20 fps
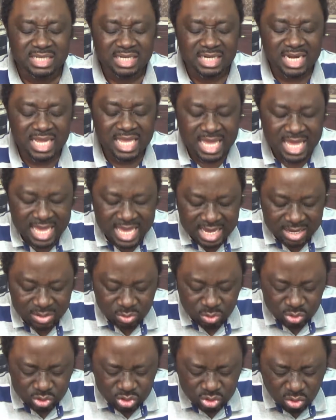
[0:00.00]
Le
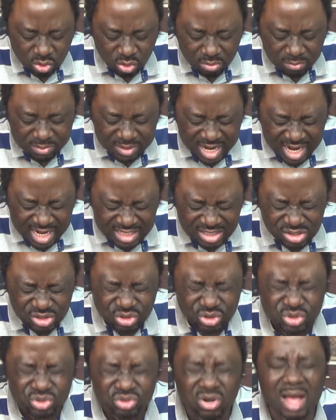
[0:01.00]
eko shko
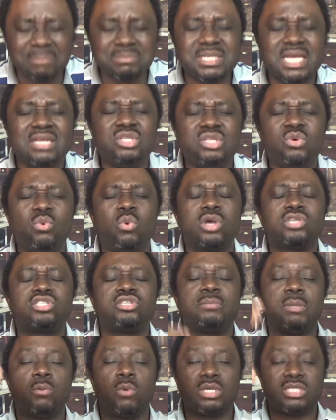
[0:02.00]
bralizo. I'm telling you,
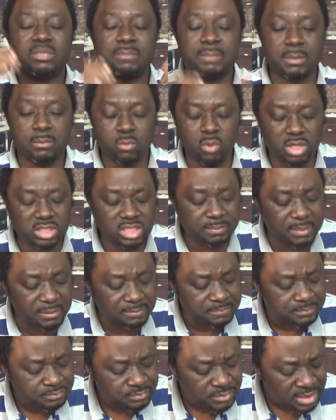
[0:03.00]
worship him, worship him, worship
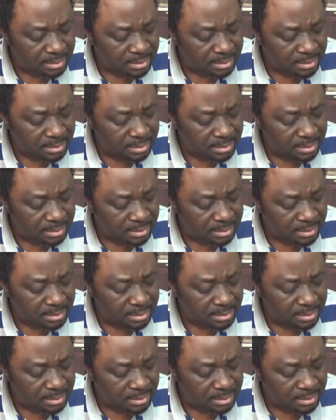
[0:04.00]
him.